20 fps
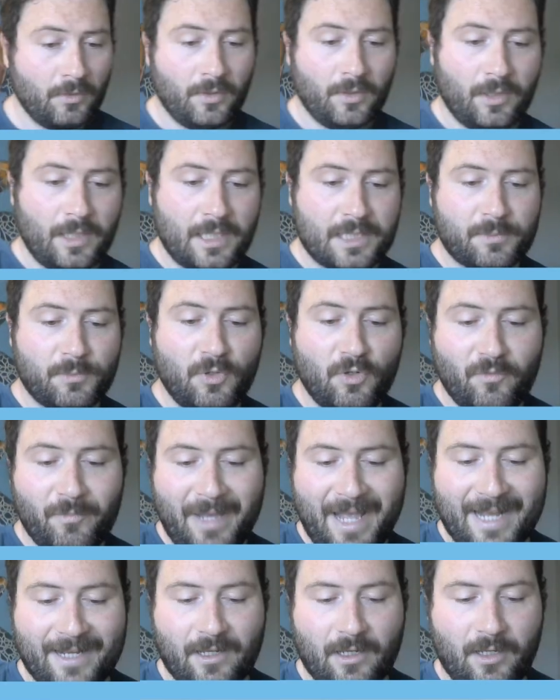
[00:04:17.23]
Let's move
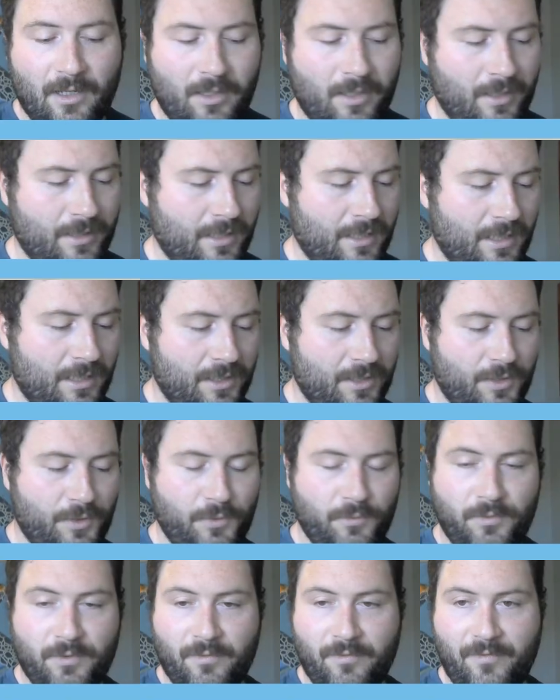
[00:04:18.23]
back on
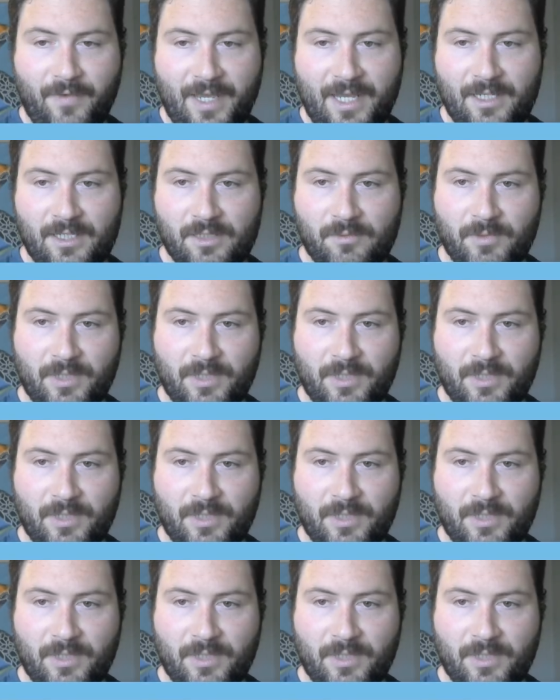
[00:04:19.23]
into the face.